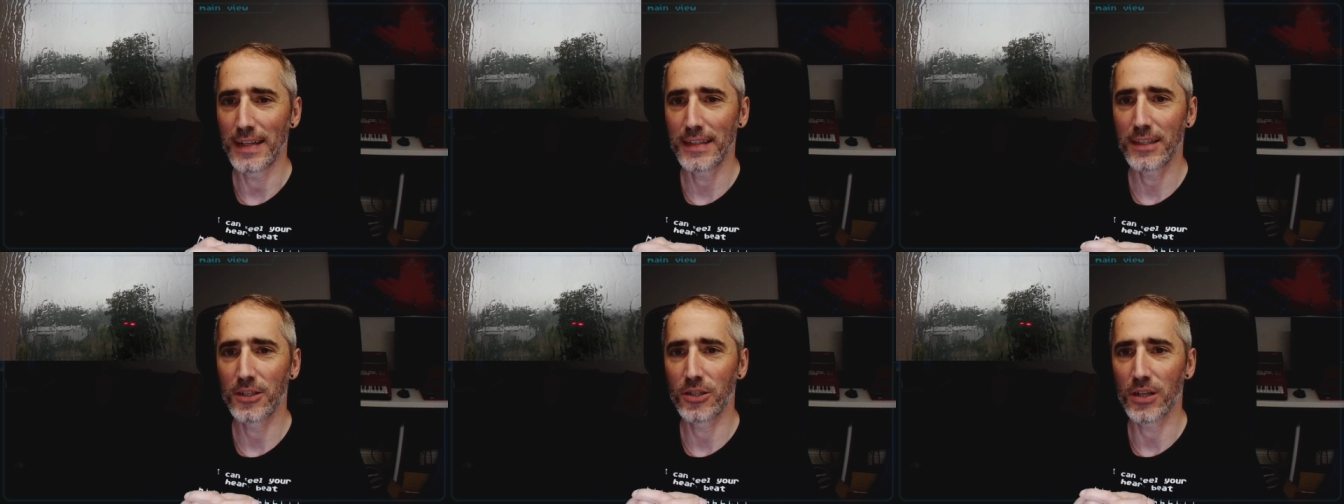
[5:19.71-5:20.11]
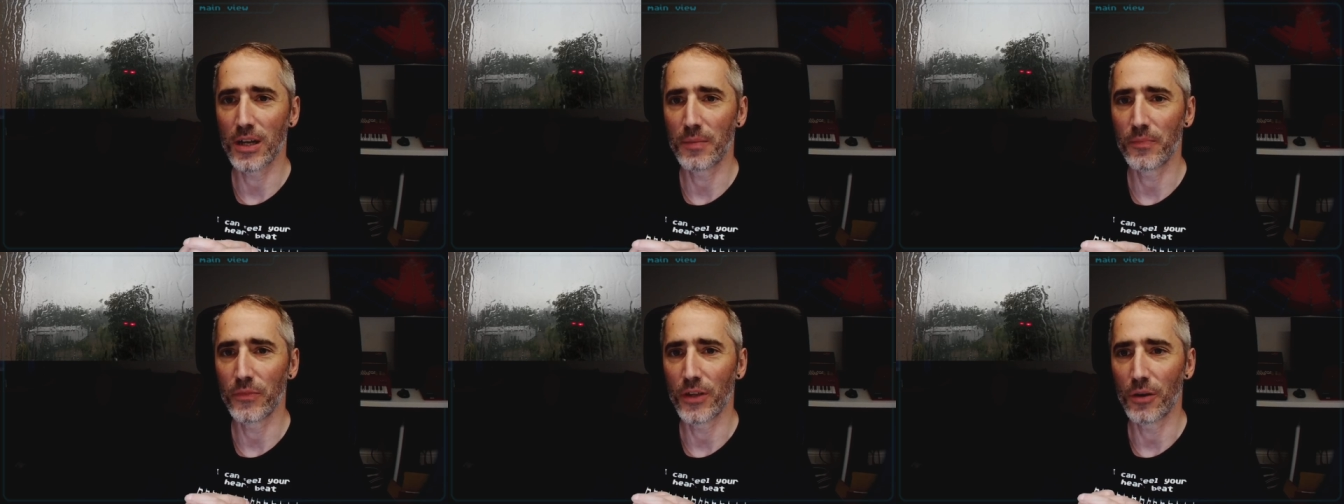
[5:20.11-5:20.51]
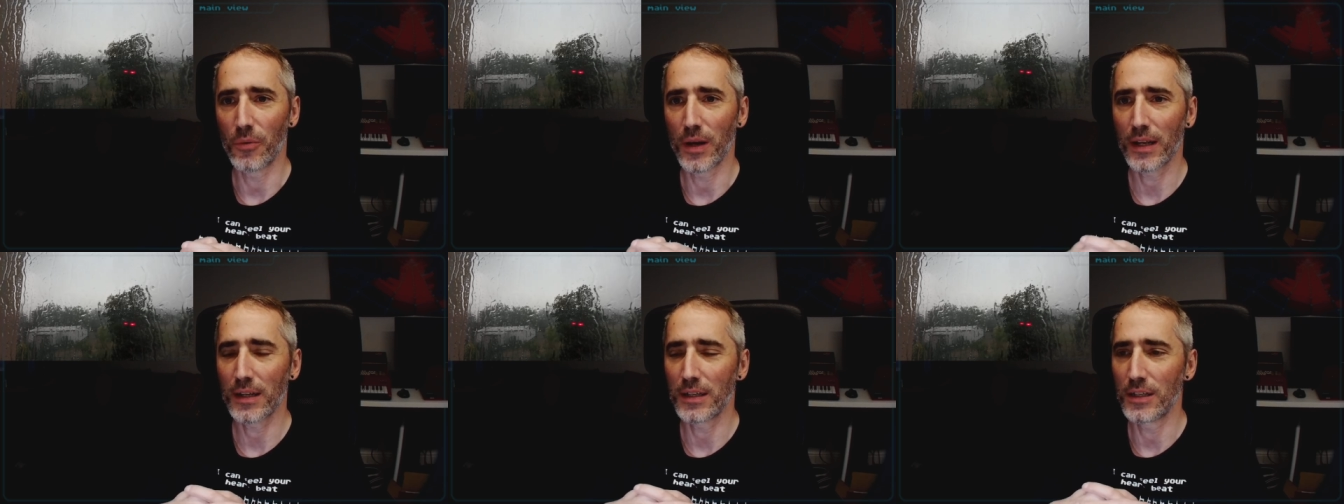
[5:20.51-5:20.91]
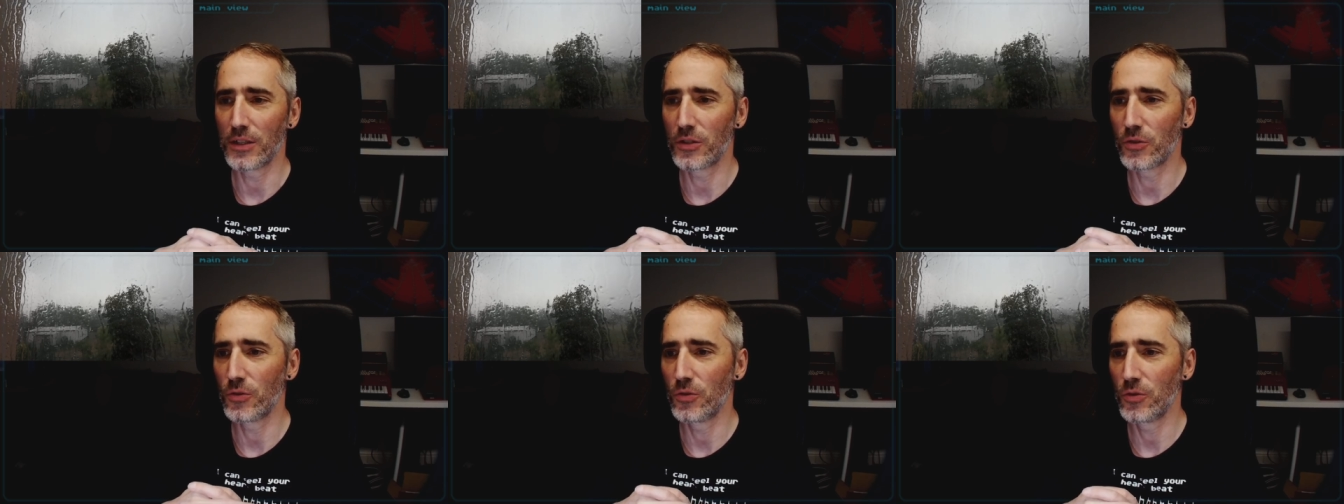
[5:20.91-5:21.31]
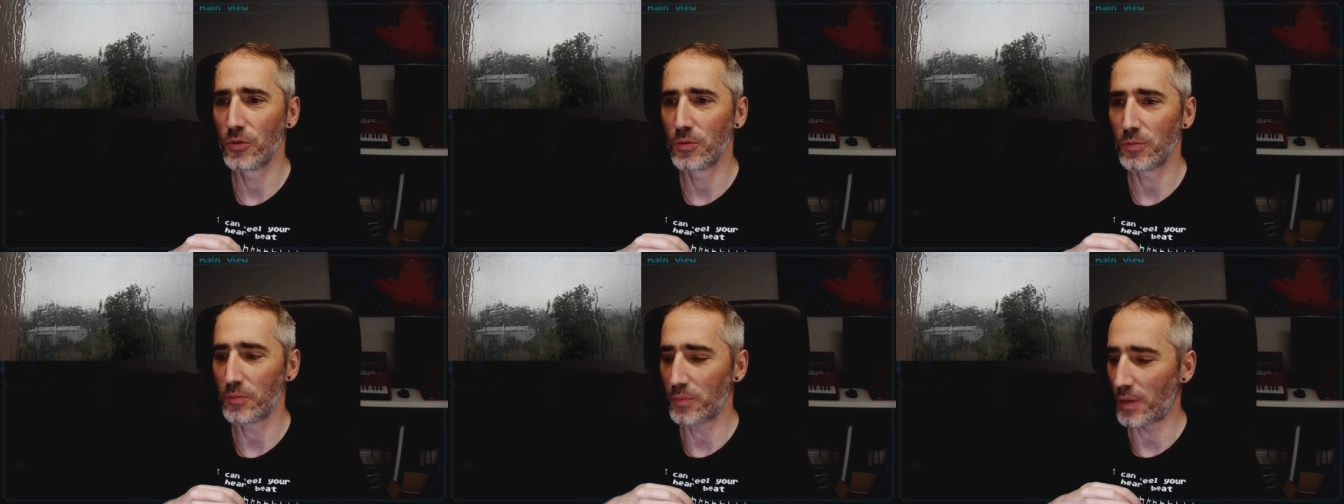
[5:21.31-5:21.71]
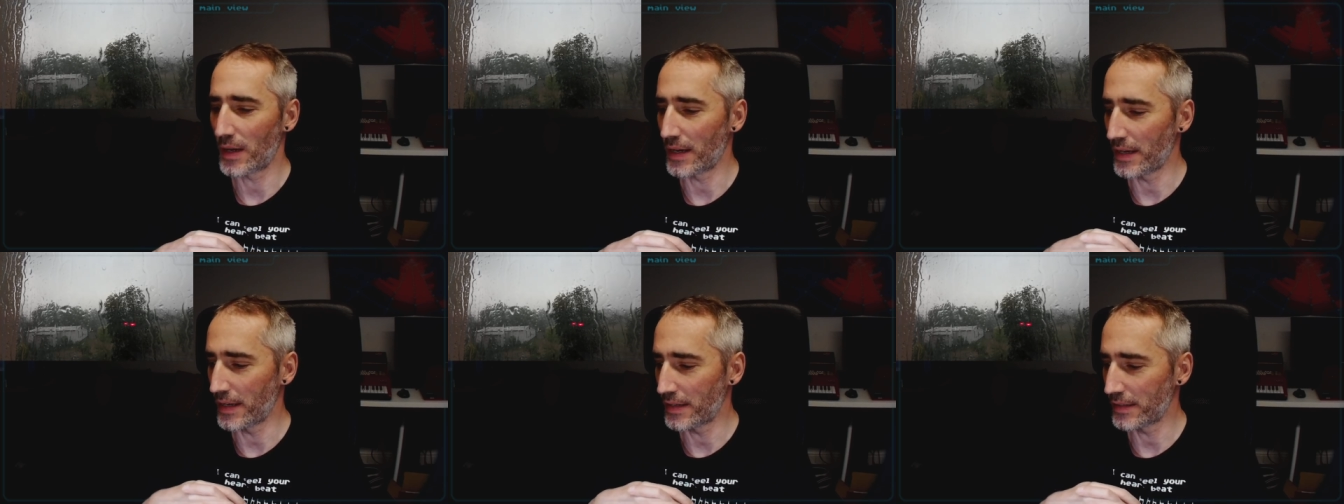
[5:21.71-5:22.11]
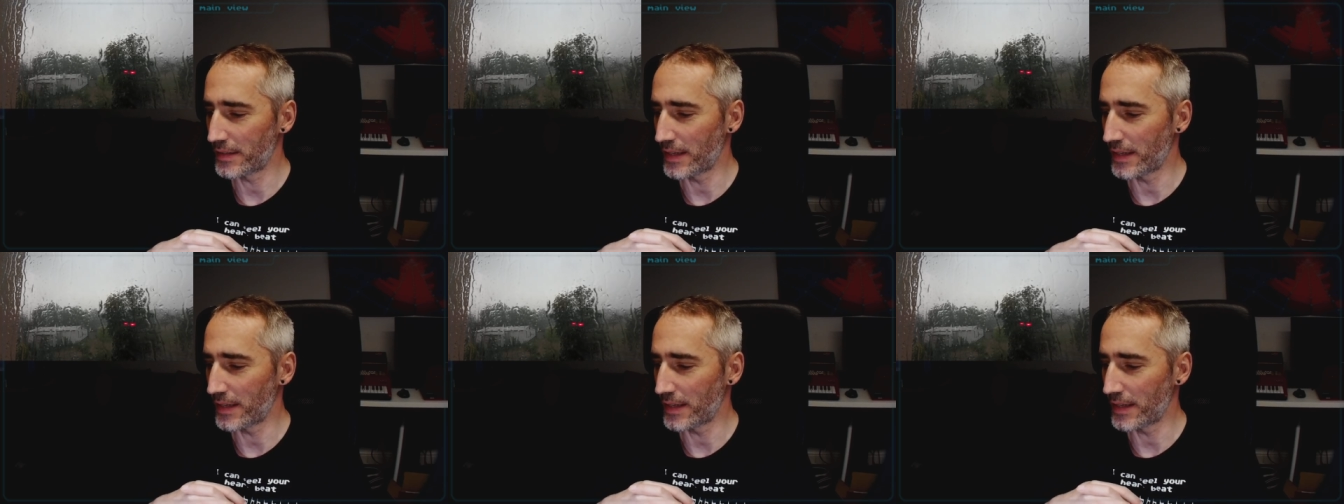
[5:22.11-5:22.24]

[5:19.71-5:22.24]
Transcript: Let's jump directly to my